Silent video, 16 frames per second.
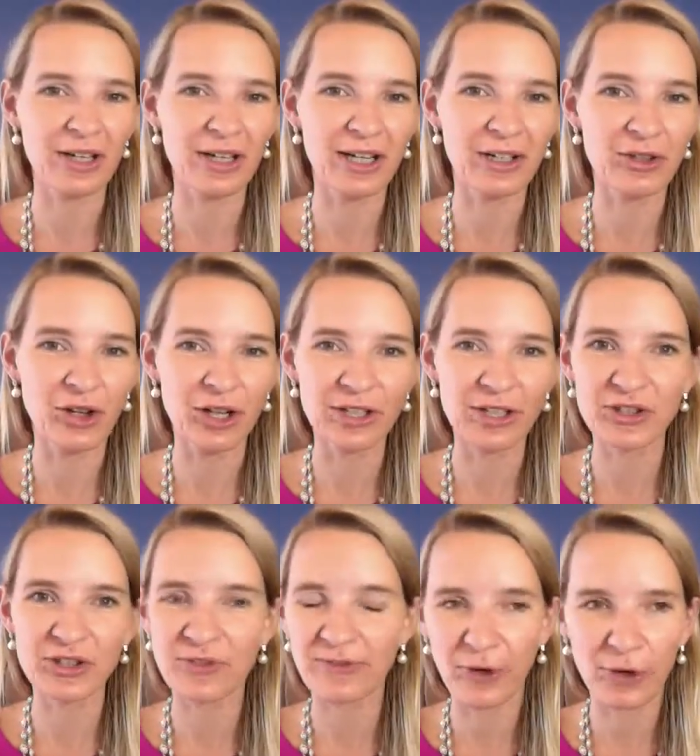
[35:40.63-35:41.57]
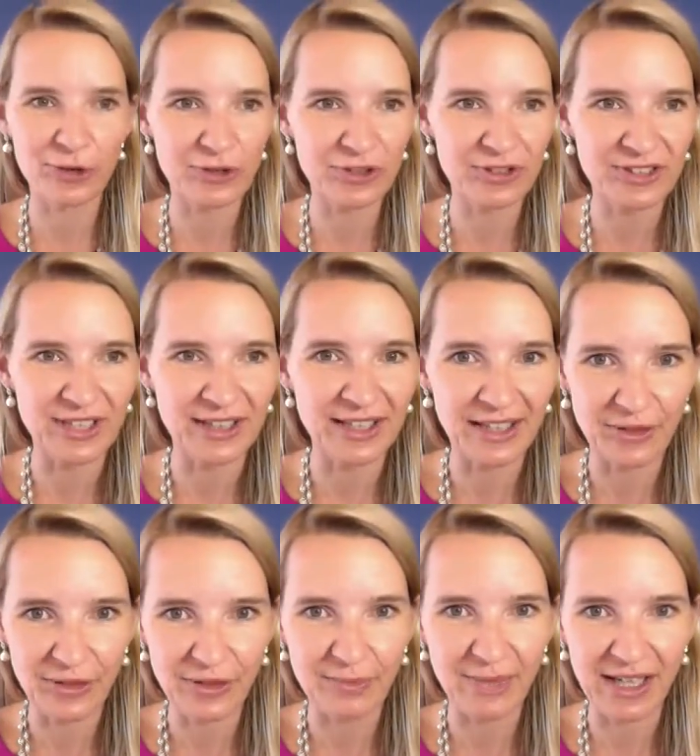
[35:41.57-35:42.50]
acknowledged first that they're
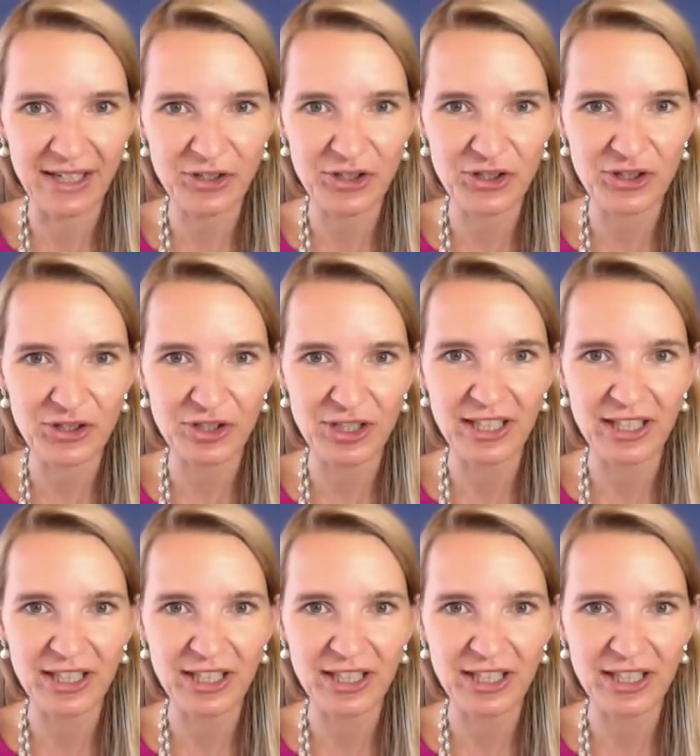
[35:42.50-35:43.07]
not a match.